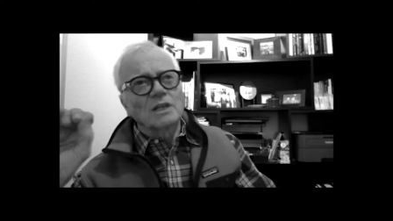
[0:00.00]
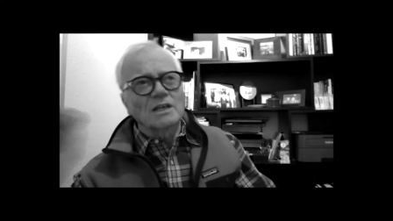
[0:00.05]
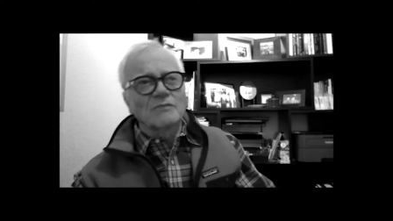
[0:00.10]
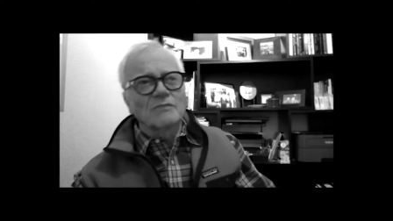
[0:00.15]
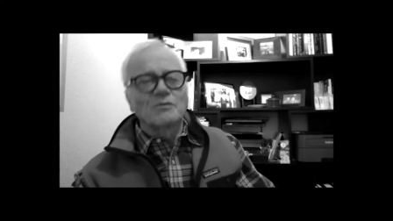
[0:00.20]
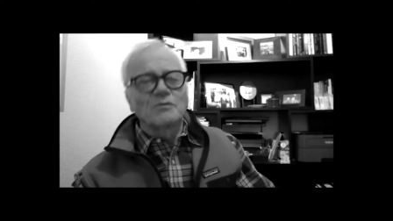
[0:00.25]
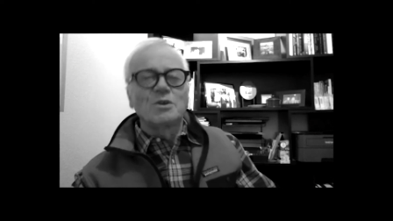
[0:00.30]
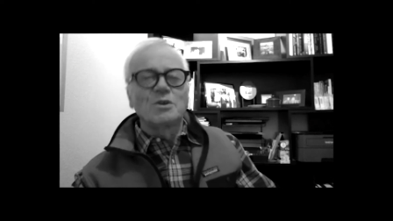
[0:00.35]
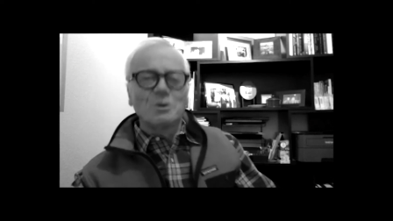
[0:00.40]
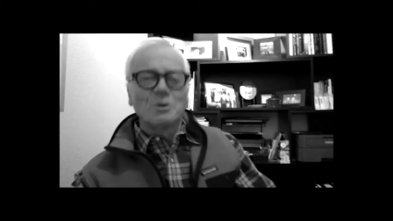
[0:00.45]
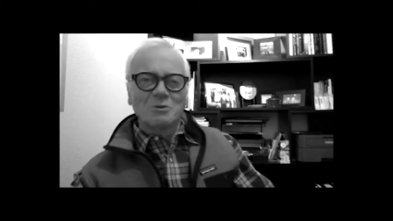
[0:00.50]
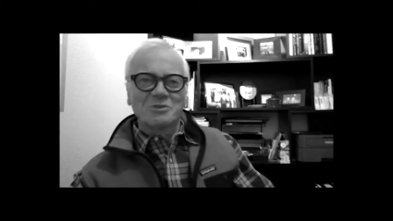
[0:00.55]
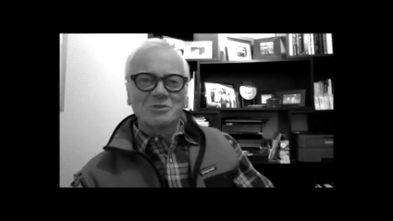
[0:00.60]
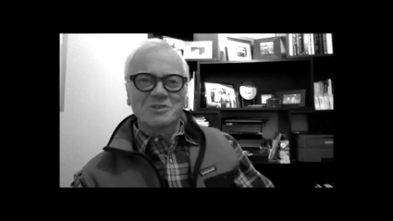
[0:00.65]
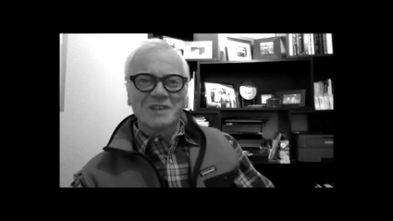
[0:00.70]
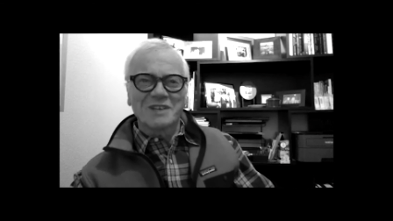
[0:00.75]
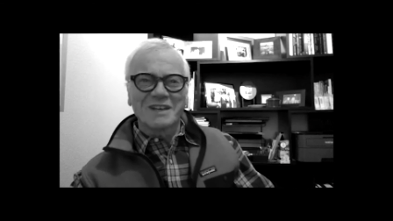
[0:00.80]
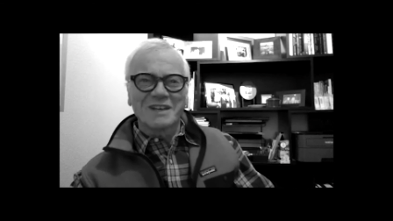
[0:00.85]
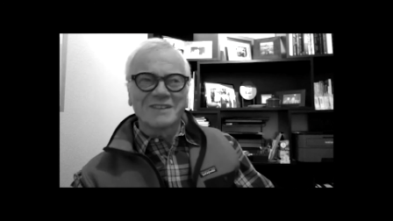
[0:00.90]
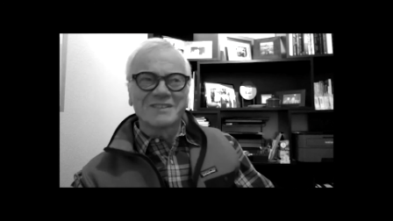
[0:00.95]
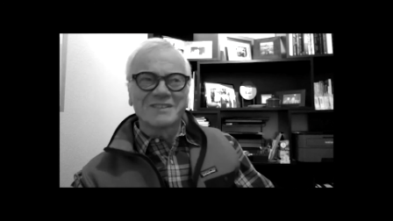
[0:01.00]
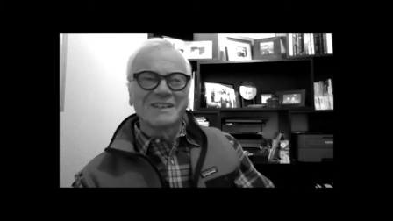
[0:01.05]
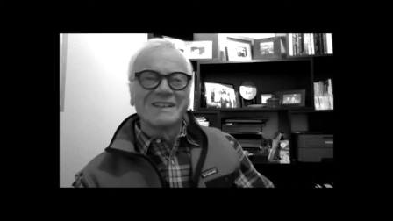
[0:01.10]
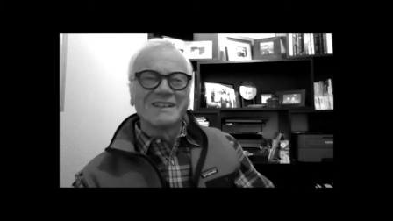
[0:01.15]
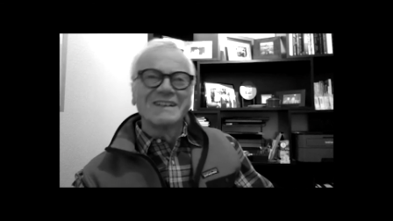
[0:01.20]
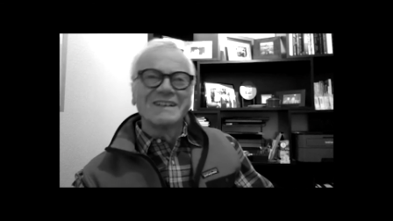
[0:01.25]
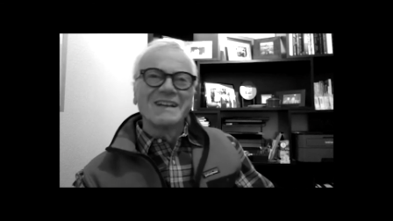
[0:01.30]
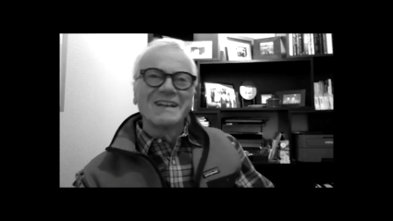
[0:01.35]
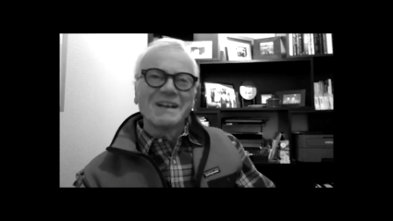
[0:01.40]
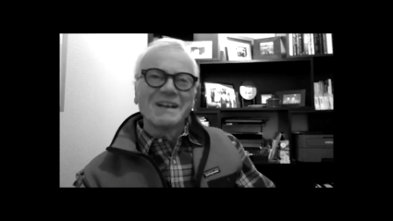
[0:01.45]
confuse things.
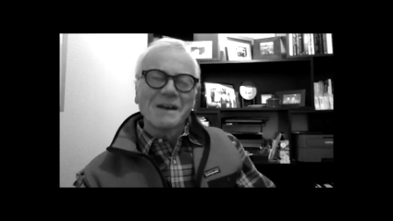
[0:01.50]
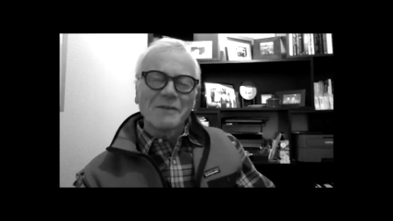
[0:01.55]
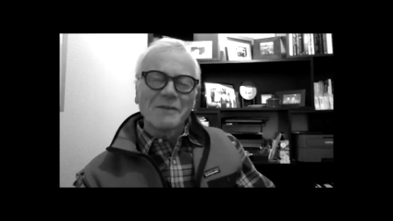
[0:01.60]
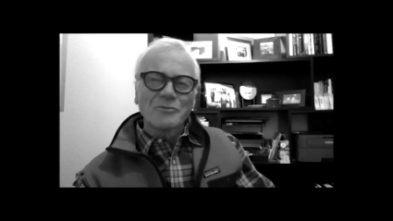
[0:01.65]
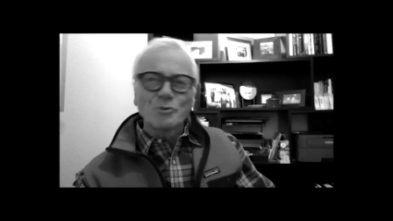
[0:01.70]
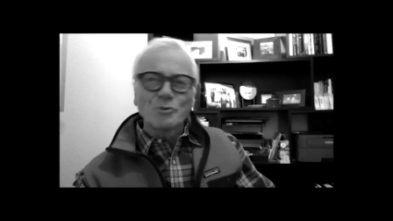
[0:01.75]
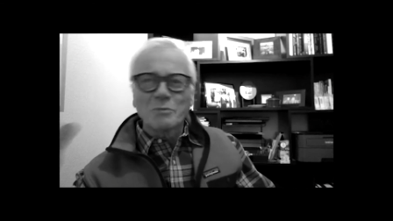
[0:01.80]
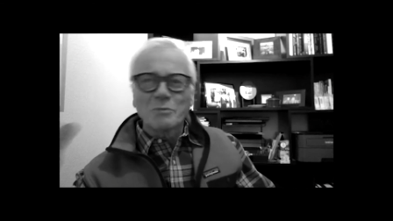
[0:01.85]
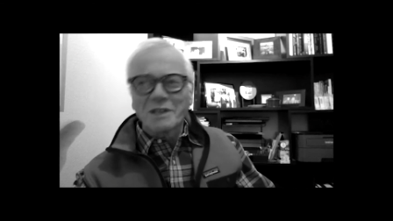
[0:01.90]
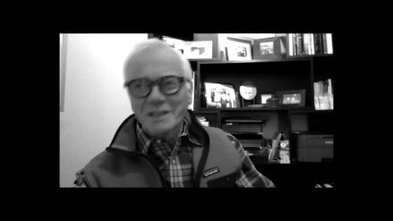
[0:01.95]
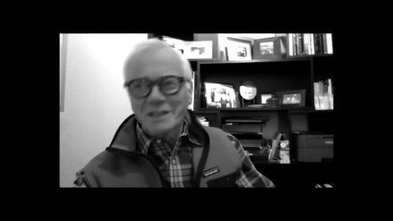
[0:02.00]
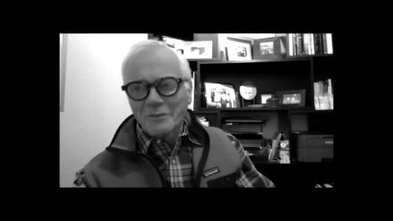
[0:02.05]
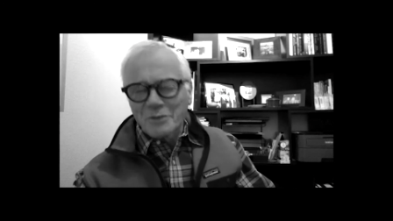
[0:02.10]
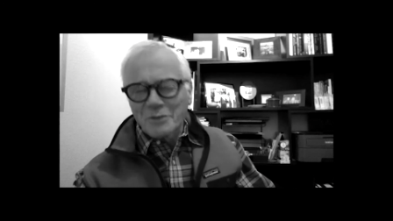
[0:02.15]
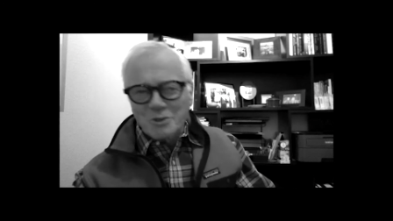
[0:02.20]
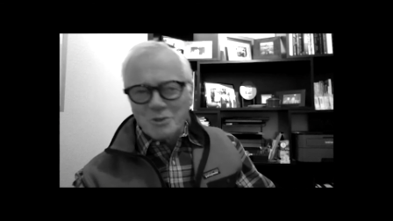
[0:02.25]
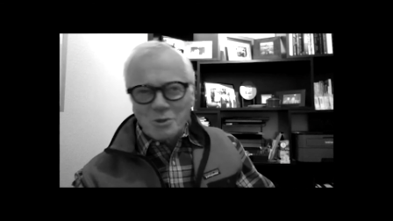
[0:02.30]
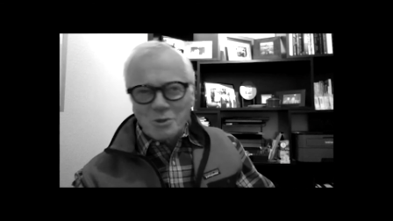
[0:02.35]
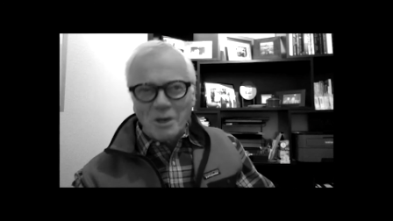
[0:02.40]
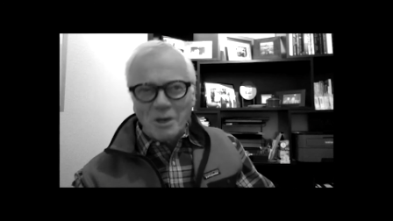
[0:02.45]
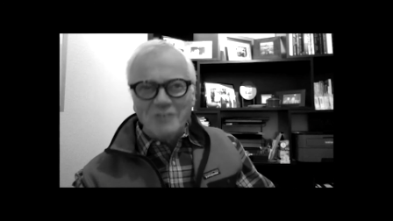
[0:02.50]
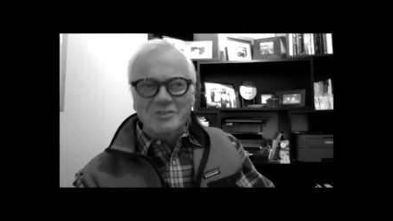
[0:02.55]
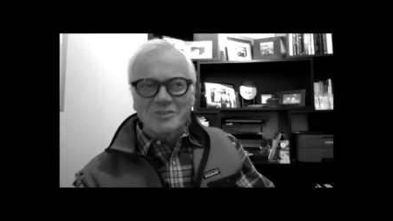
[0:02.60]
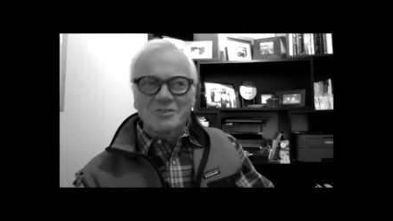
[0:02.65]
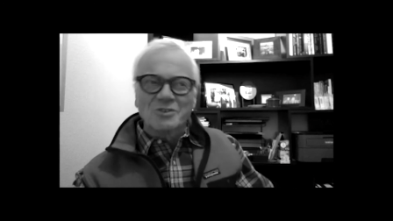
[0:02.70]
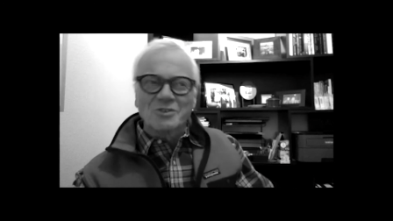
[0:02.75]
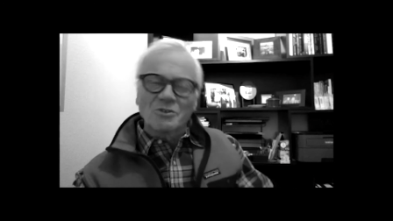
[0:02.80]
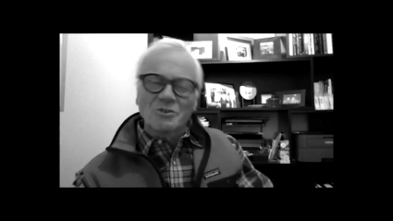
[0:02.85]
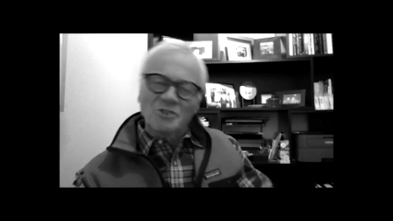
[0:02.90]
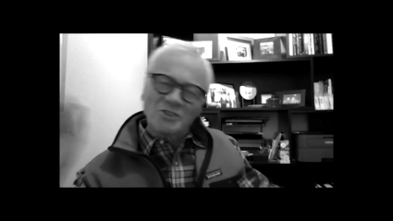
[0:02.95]
I have too many different
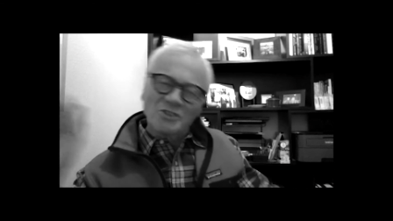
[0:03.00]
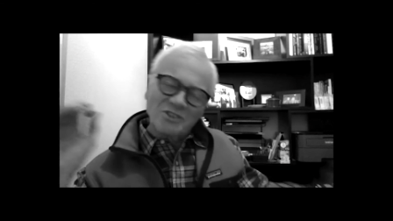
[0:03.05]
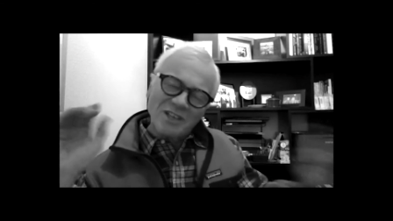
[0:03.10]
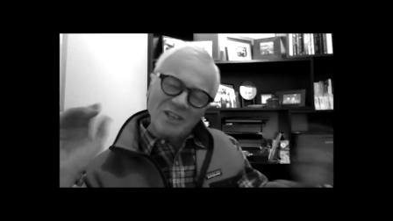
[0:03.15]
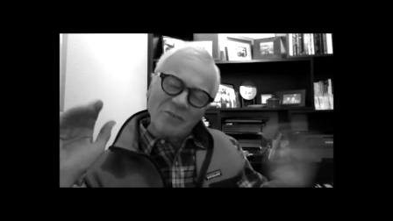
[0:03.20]
choices. So she said,